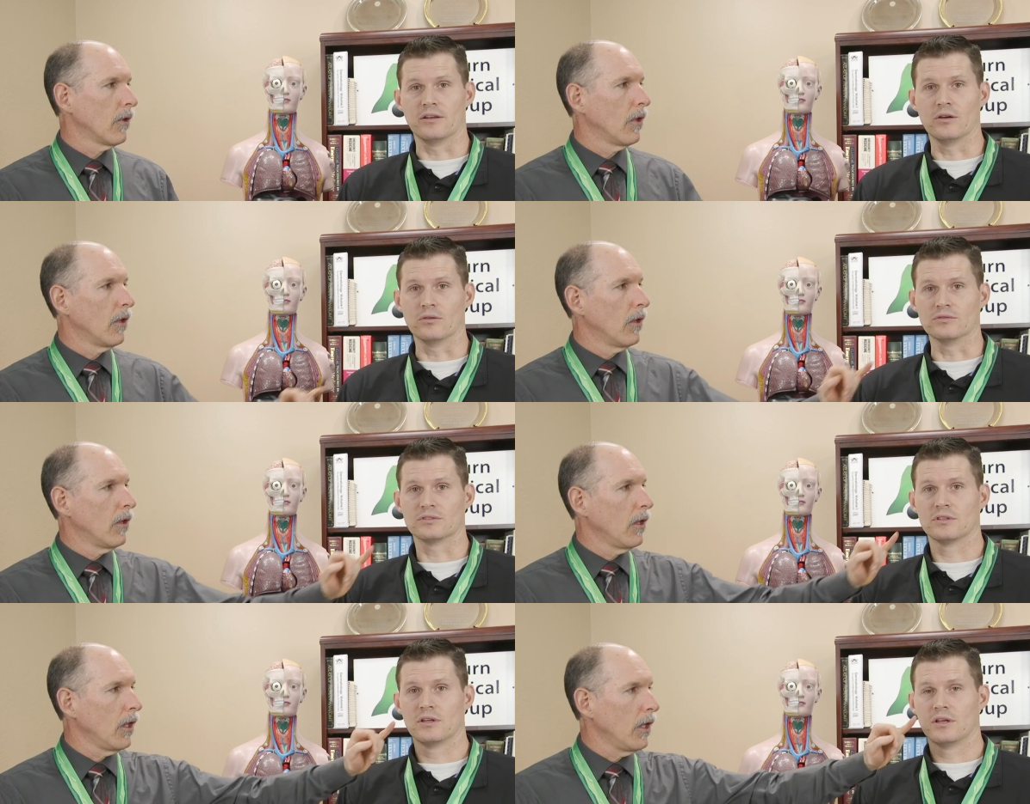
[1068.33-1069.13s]
Speaker 1: the nose.
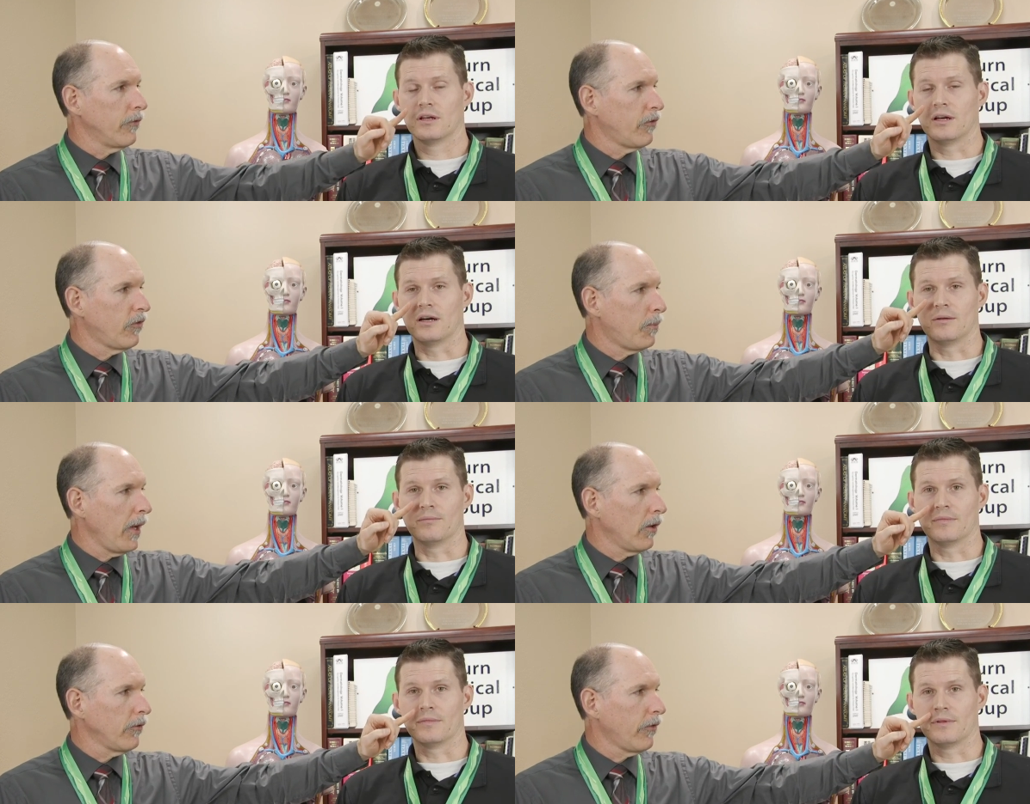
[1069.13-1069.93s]
It
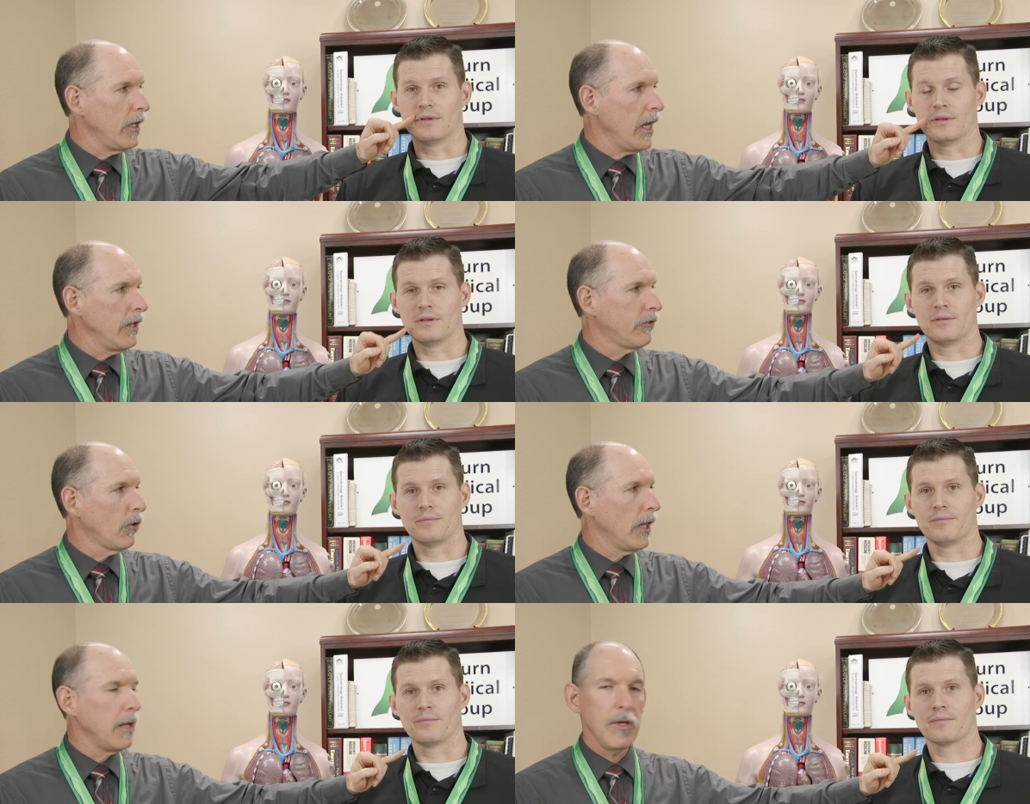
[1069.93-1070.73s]
spares the
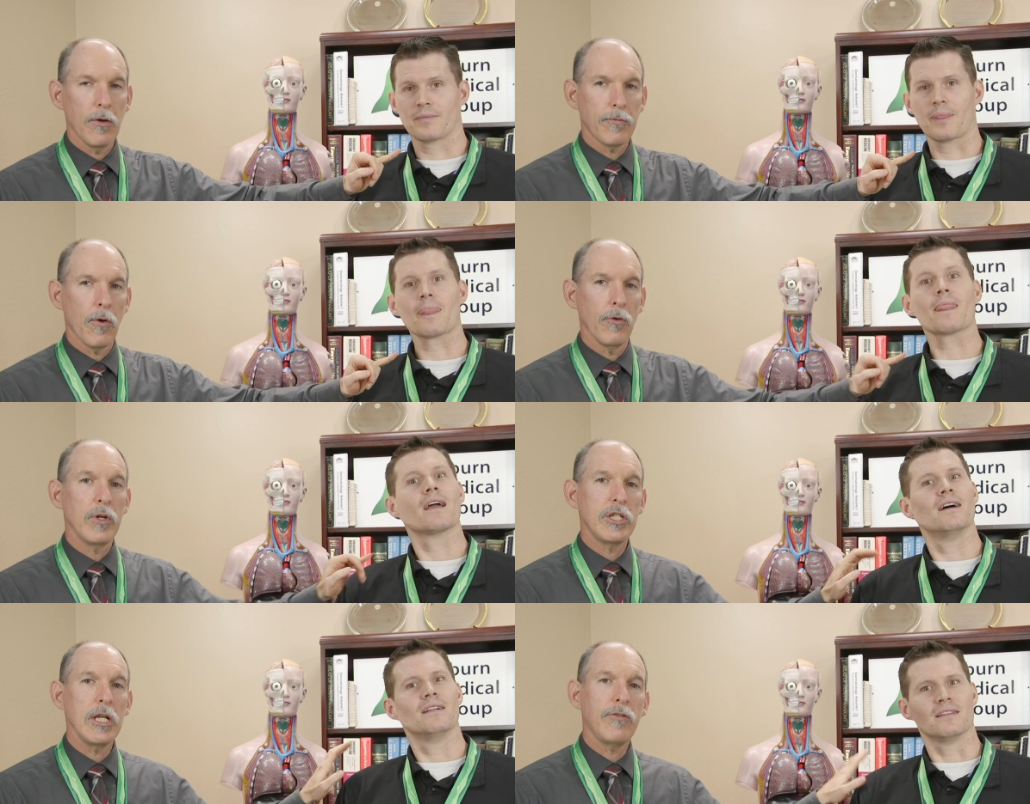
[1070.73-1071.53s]
nasolabial fold,
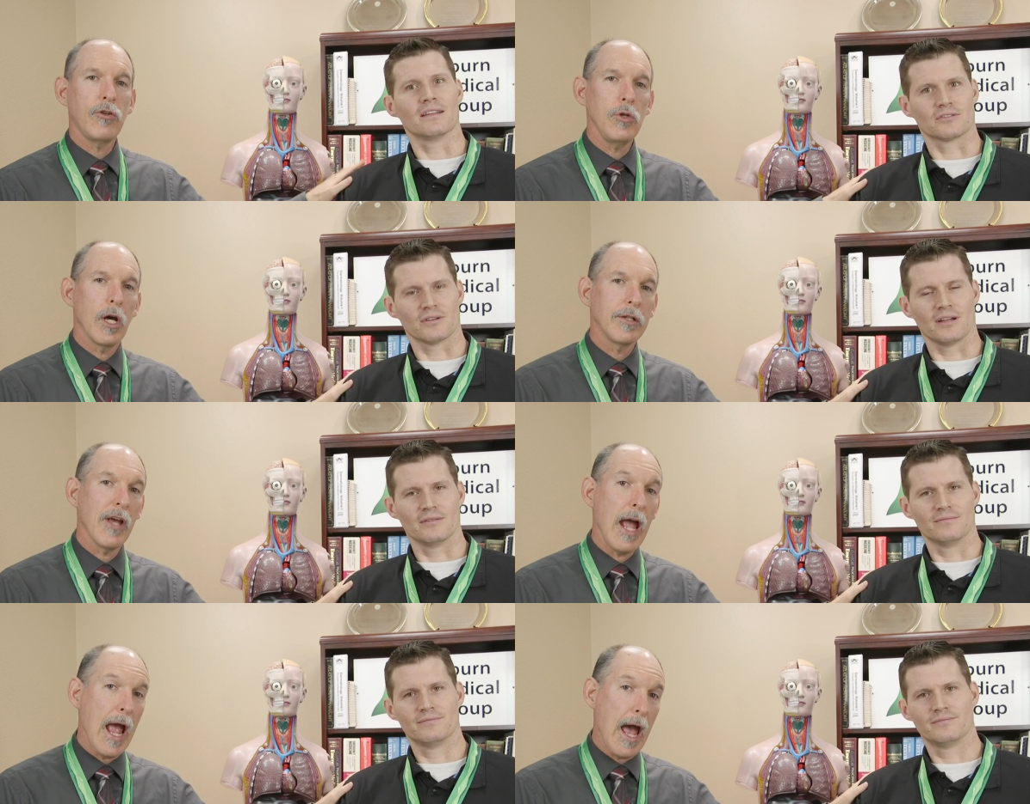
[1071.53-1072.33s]
which he's too young to
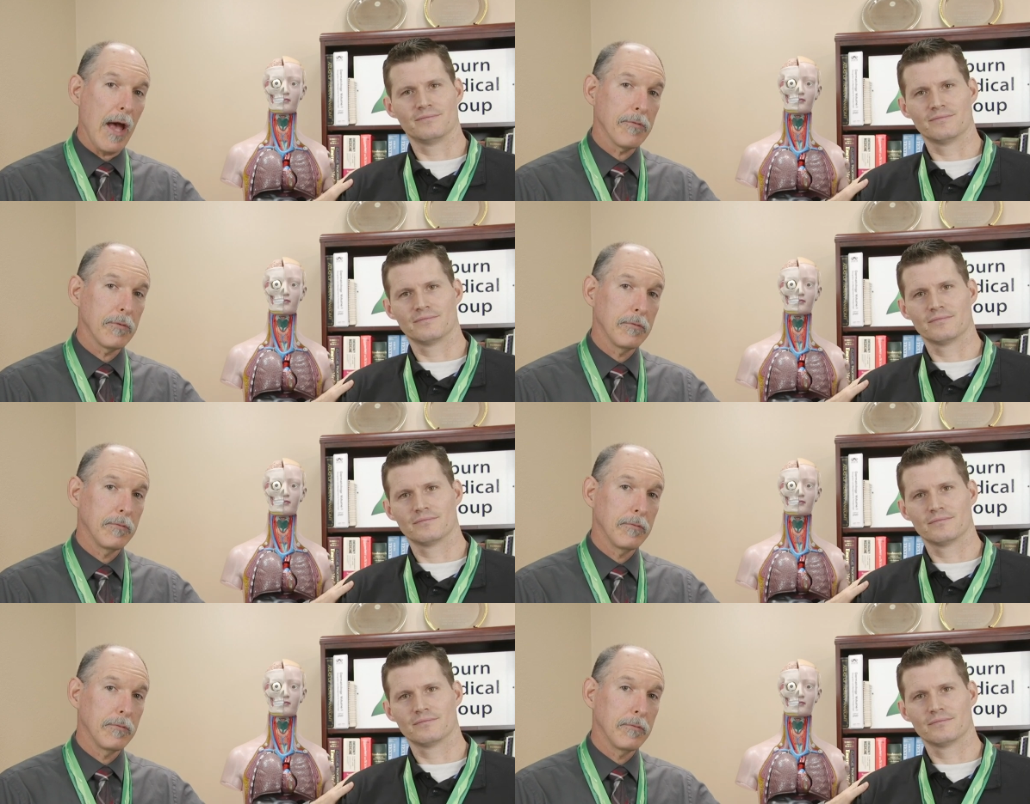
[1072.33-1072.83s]
have.